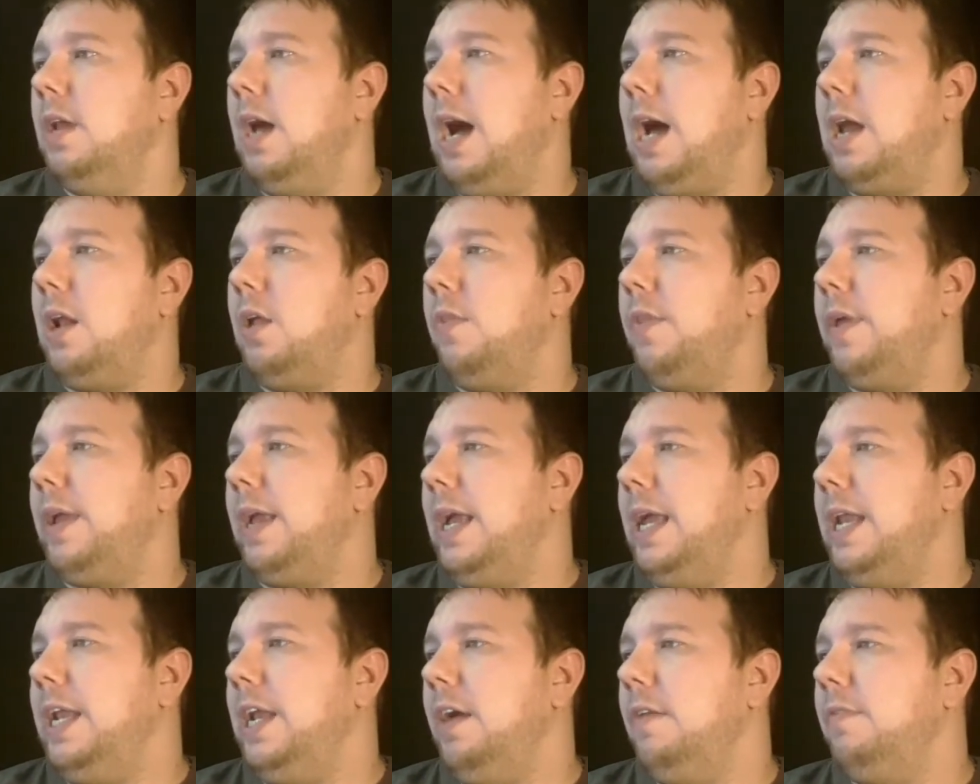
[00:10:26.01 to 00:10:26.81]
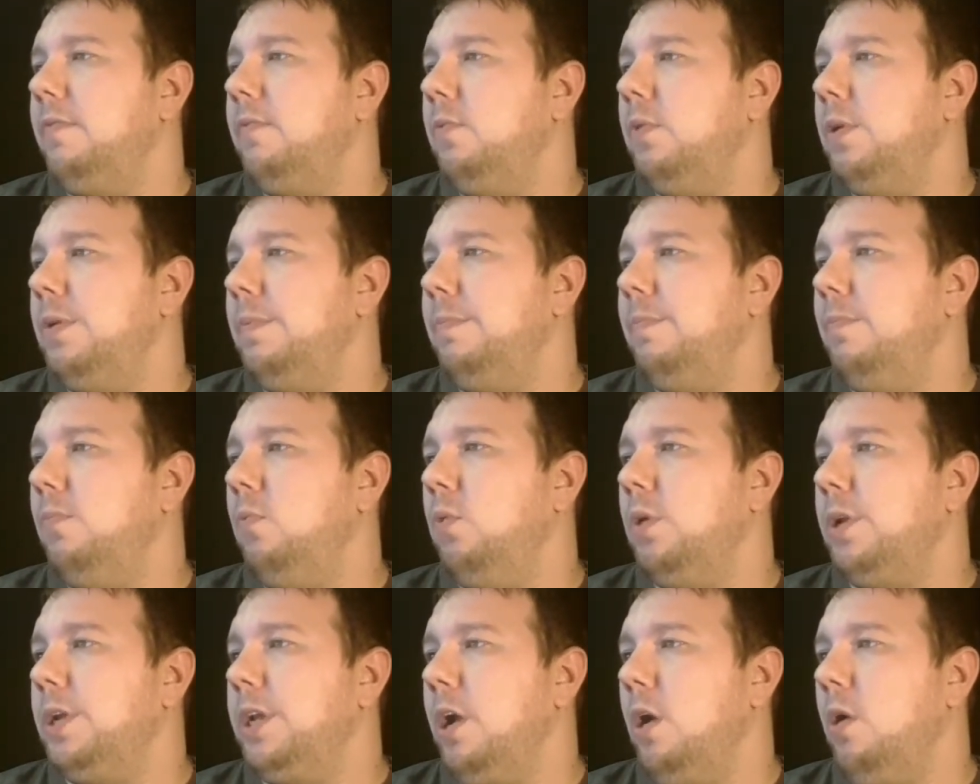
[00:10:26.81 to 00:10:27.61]
I don't think any of them
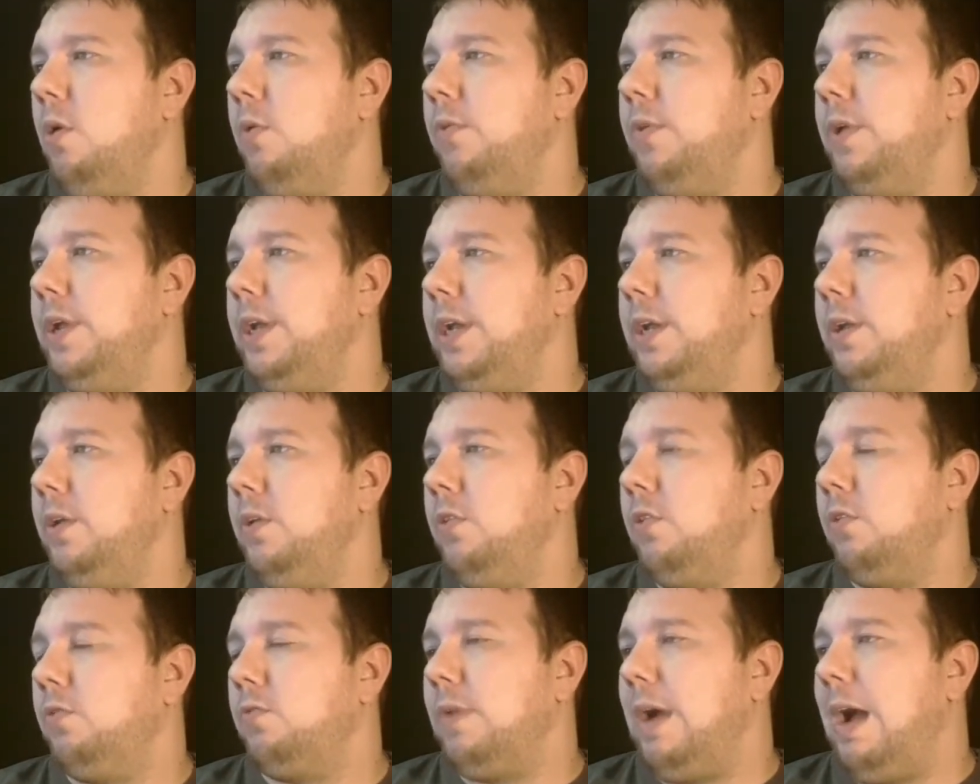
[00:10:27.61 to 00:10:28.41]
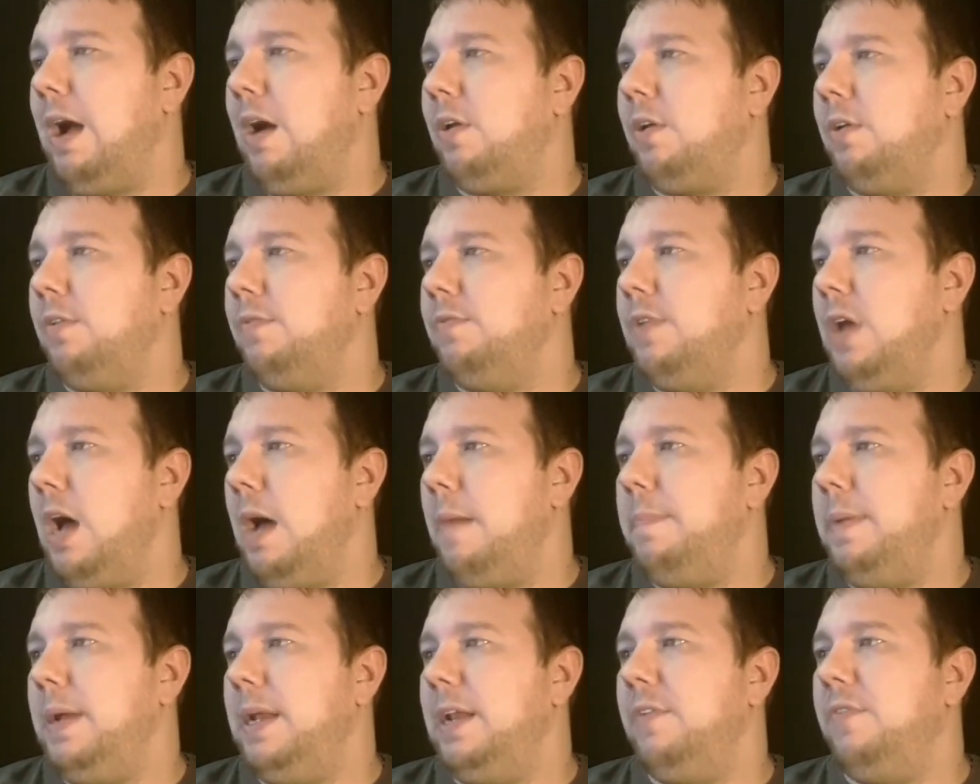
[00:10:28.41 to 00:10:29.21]
would go the route of
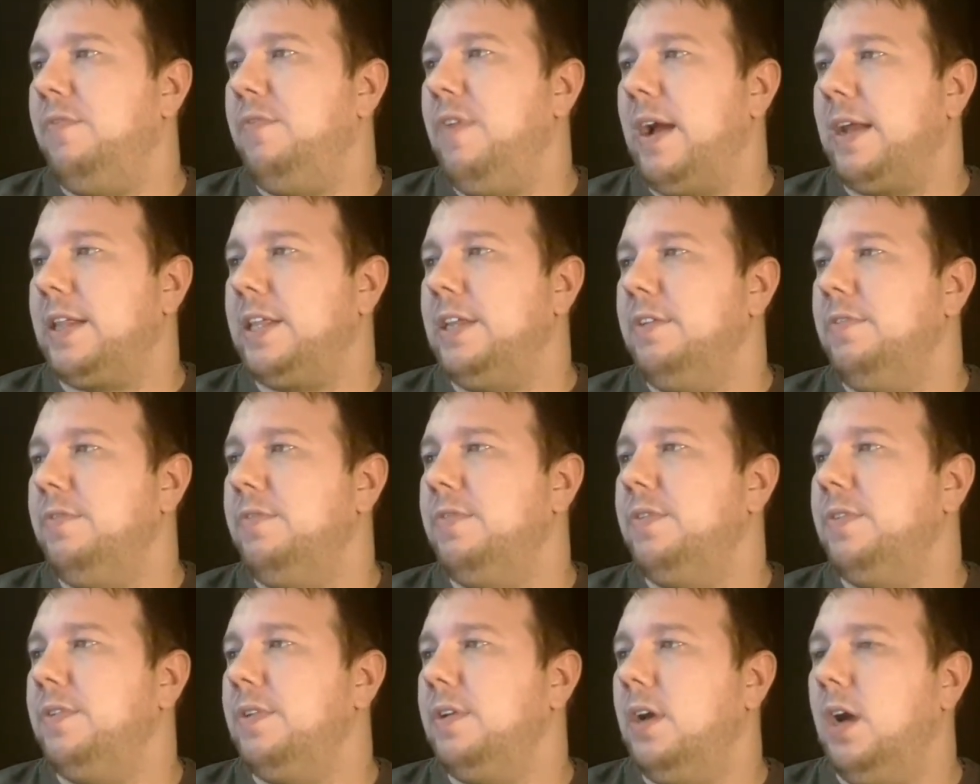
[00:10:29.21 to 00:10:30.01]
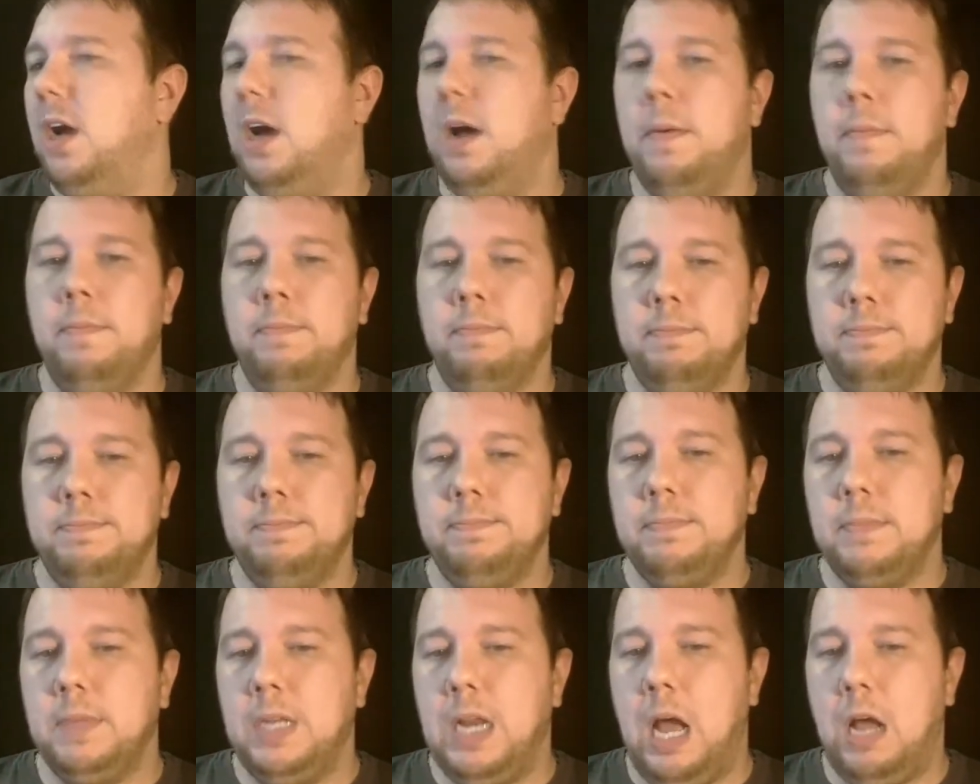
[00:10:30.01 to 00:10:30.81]
not being effective. I
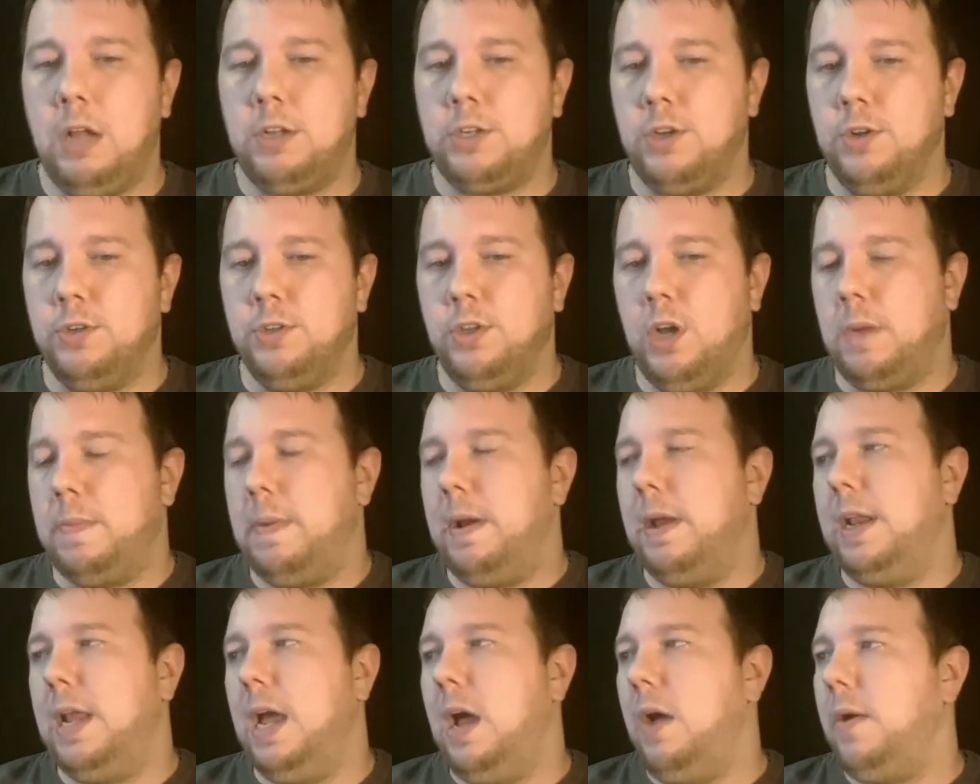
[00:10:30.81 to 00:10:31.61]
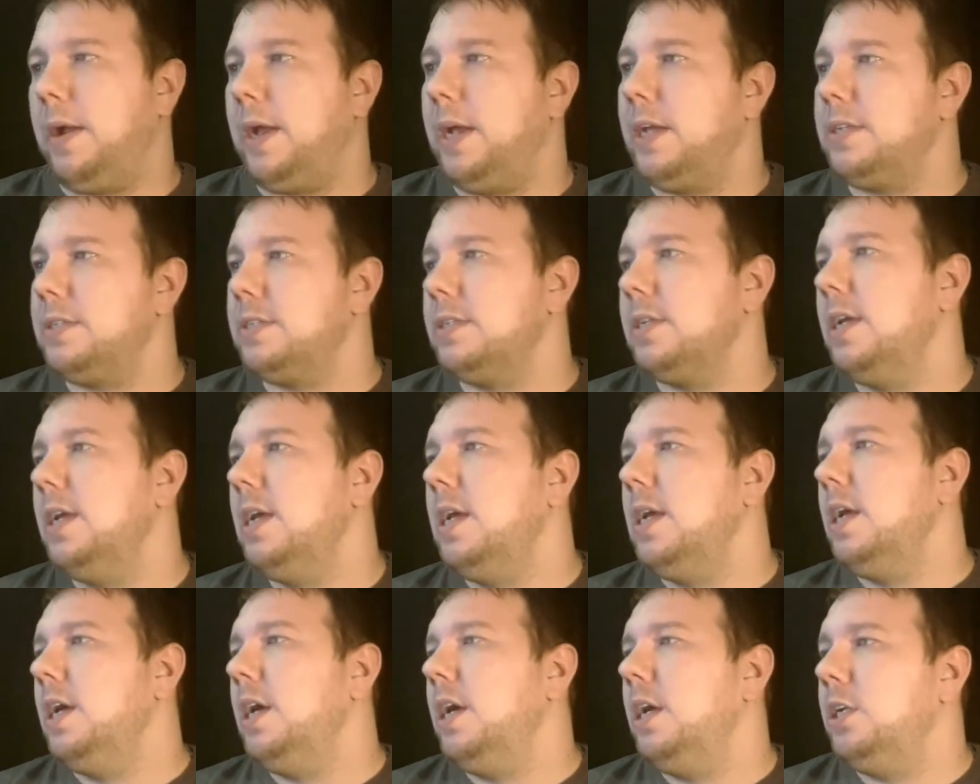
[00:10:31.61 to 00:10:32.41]
was going to talk about it now, I guess.
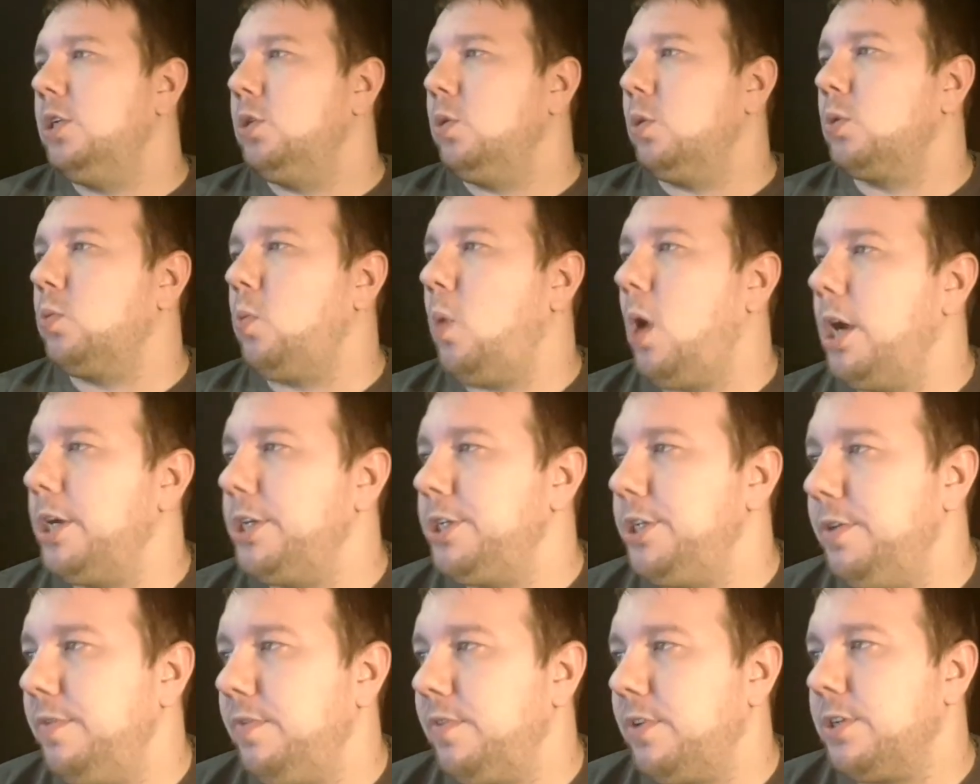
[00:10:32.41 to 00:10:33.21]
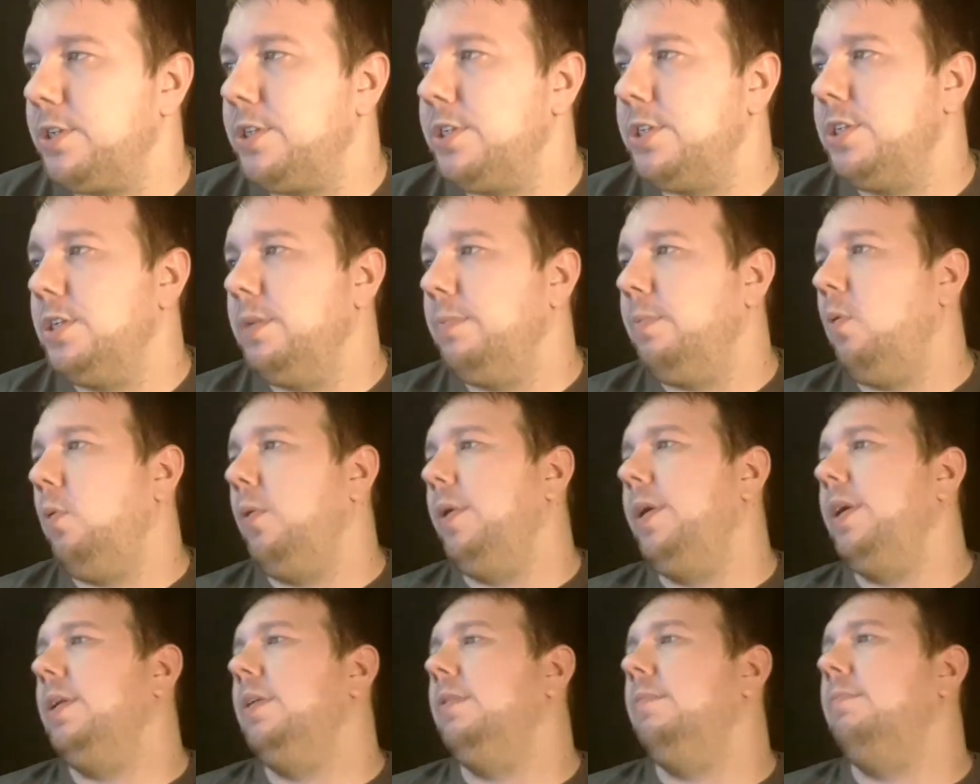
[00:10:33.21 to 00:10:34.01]
George Washington versus
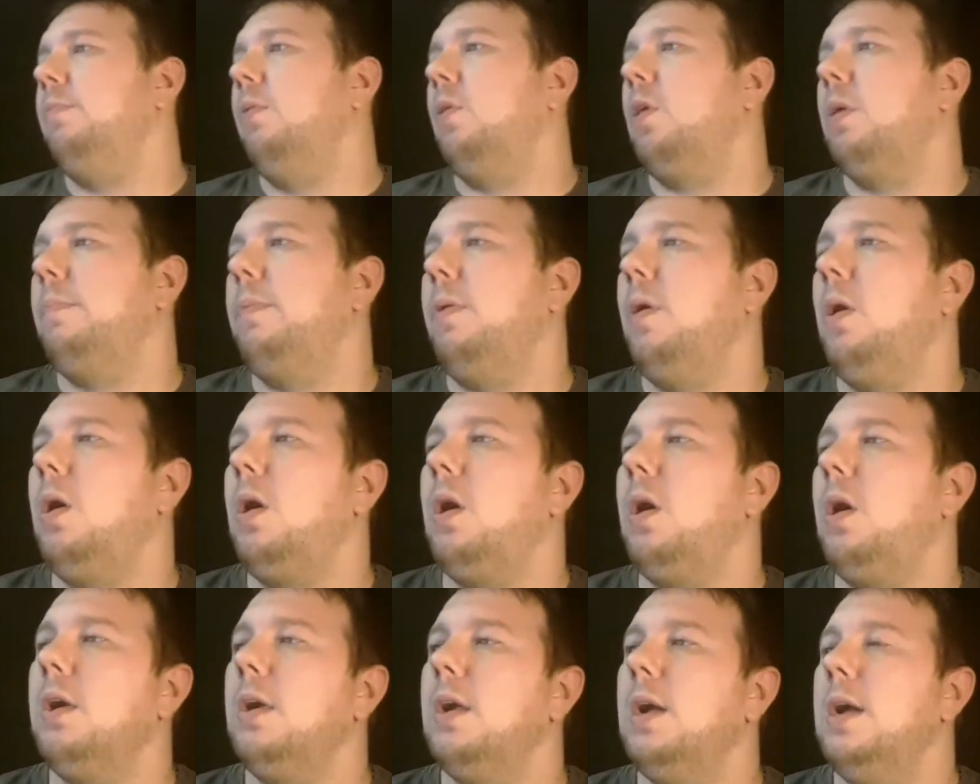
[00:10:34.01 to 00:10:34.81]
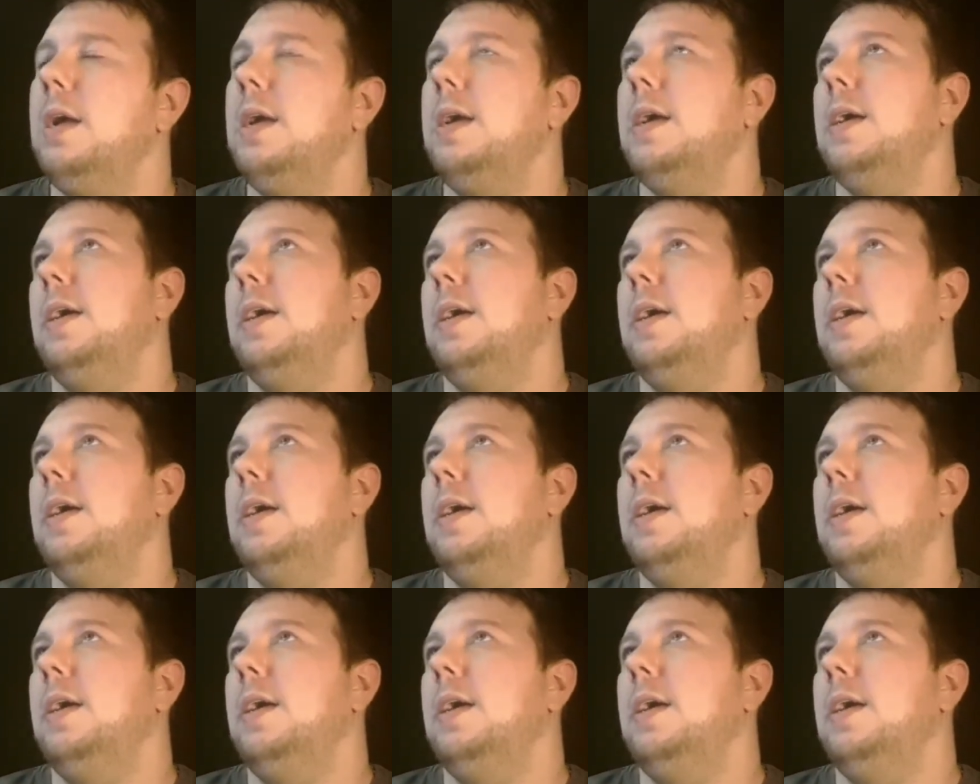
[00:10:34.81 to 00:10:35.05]
Napoleon Bonaparte.